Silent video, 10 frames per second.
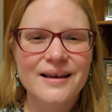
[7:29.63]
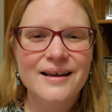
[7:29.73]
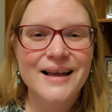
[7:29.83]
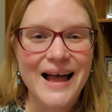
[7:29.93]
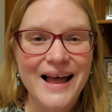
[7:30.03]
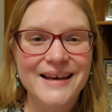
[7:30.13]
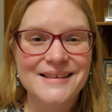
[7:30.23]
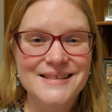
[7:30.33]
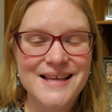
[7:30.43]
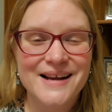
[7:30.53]
God
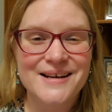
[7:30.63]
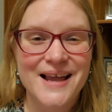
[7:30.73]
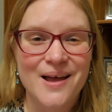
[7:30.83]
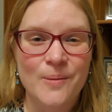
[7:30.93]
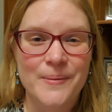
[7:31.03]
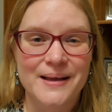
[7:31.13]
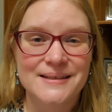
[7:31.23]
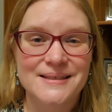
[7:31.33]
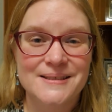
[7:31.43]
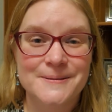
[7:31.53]
is there to help
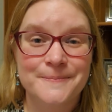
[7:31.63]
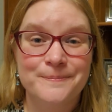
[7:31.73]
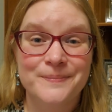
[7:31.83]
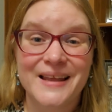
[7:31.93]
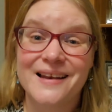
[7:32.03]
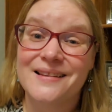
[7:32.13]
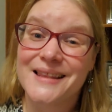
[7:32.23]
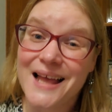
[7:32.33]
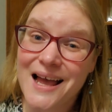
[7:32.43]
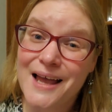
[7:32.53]
us. And a
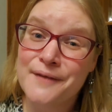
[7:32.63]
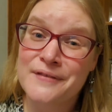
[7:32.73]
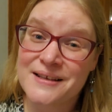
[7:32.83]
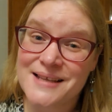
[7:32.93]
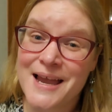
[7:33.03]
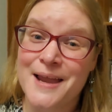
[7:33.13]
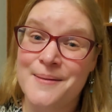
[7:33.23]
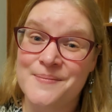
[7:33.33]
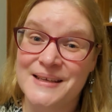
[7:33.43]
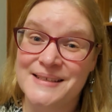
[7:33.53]
lot of the
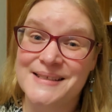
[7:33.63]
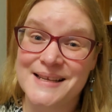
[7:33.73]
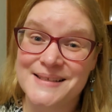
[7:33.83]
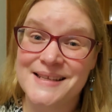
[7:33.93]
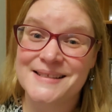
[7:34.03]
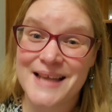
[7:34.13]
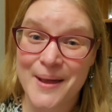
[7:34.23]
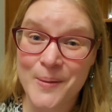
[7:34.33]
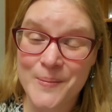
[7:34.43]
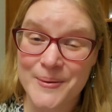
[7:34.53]
time, he sends us
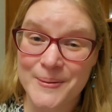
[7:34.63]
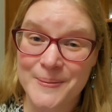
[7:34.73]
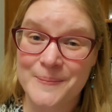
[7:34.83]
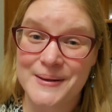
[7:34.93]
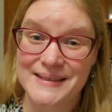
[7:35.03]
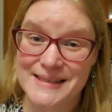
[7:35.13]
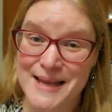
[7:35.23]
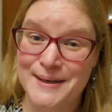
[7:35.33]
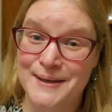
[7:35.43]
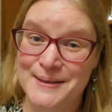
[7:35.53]
help by
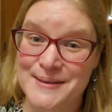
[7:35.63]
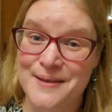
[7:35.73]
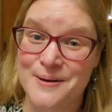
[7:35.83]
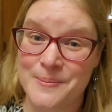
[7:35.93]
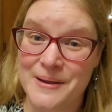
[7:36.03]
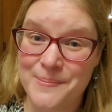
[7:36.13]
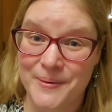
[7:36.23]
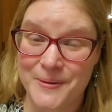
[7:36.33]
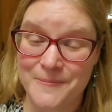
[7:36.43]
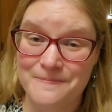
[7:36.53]
sending us other
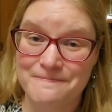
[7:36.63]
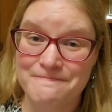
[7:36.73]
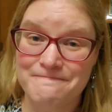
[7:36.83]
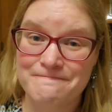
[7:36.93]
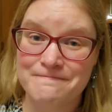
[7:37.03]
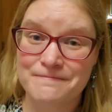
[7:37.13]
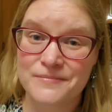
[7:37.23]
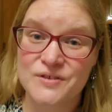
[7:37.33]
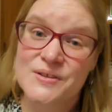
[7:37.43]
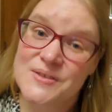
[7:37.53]
people.
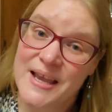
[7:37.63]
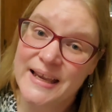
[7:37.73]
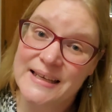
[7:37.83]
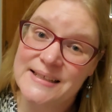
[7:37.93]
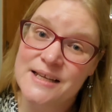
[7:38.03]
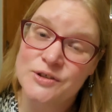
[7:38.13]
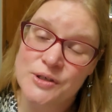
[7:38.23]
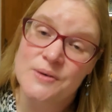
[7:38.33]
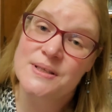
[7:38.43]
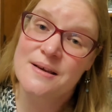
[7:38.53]
Just like he sent
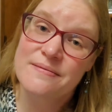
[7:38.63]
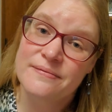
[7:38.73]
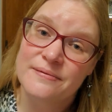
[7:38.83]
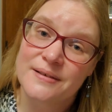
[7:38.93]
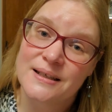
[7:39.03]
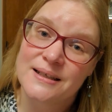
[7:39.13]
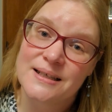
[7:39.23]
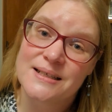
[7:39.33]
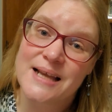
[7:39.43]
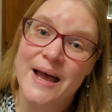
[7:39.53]
Joseph
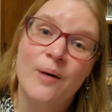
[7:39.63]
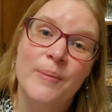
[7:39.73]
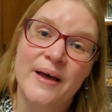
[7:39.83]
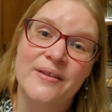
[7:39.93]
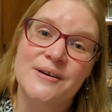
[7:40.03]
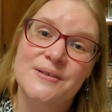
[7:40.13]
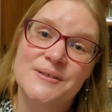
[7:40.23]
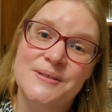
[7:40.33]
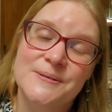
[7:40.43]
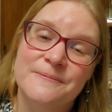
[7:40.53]
to help
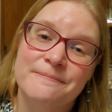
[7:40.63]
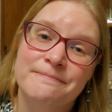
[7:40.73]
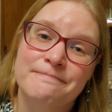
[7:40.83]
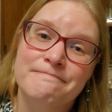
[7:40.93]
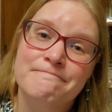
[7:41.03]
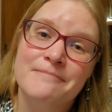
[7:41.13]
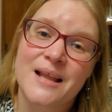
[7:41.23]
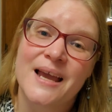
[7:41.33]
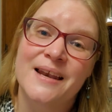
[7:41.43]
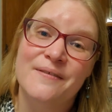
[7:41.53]
others.
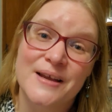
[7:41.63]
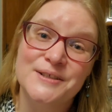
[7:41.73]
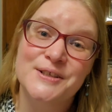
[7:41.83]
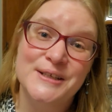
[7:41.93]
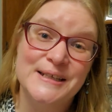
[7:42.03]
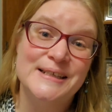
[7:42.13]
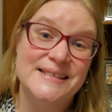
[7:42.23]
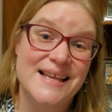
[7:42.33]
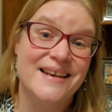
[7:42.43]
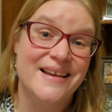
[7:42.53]
And eventually he
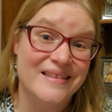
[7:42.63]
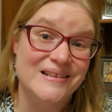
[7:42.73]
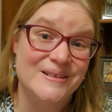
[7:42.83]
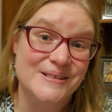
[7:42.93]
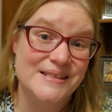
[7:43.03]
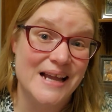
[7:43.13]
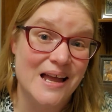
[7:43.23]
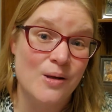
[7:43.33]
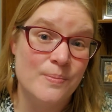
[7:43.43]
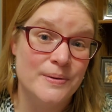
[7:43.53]
sent others to
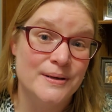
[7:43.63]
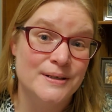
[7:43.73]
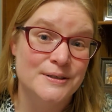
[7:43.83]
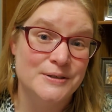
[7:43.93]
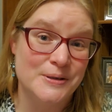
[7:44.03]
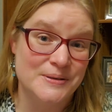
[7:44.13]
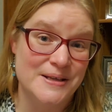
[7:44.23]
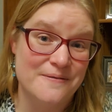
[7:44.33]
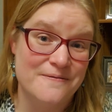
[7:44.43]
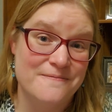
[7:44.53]
help
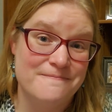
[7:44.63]
Joseph.